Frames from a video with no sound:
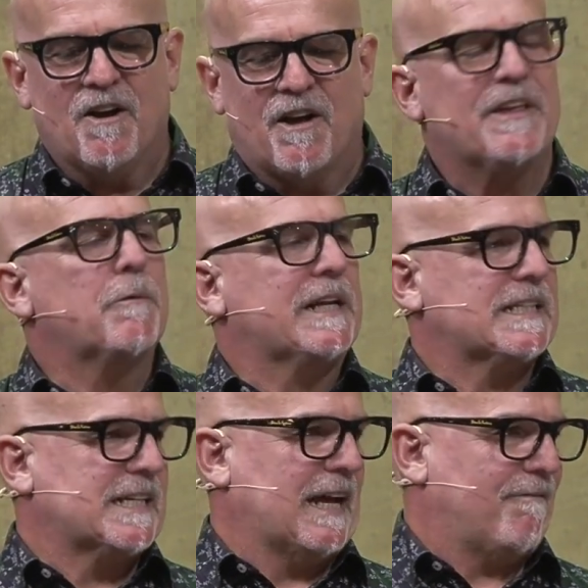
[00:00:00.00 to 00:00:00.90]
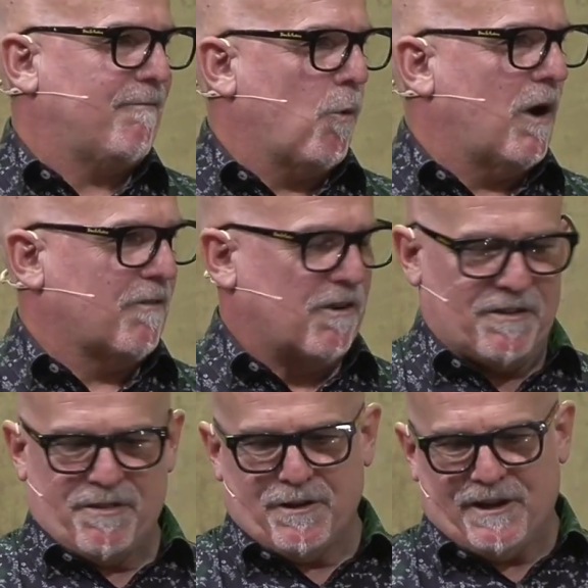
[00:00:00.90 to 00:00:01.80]
I think we can say
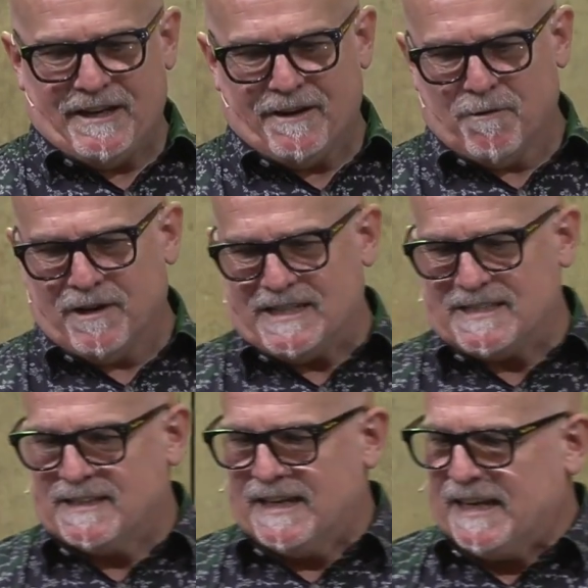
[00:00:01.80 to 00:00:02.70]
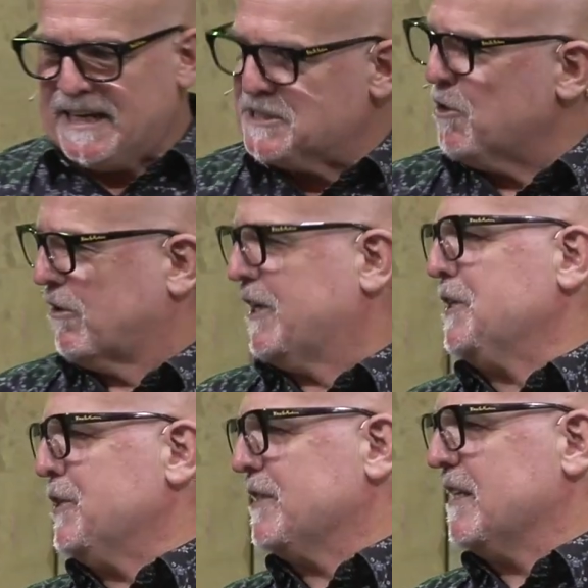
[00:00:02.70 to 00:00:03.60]
430 degrees is not
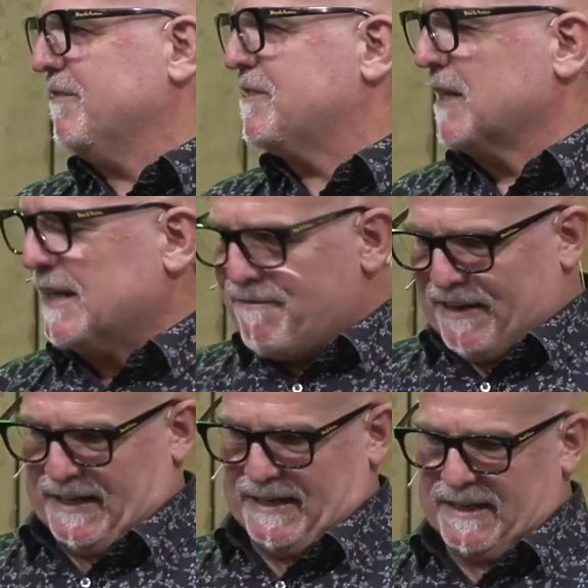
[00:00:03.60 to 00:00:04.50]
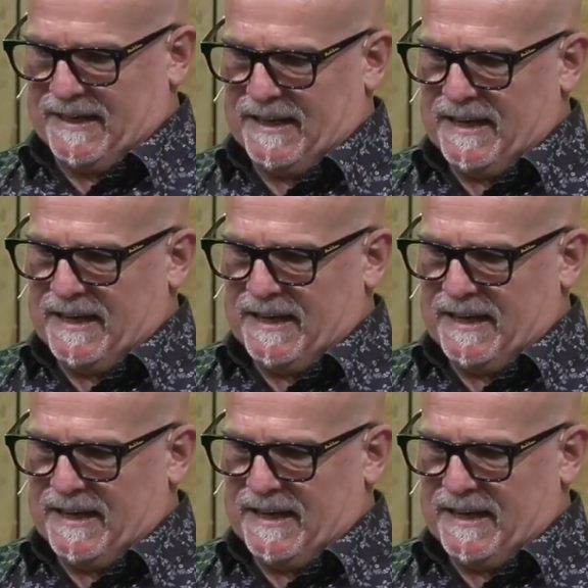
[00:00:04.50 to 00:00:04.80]
conducive to living.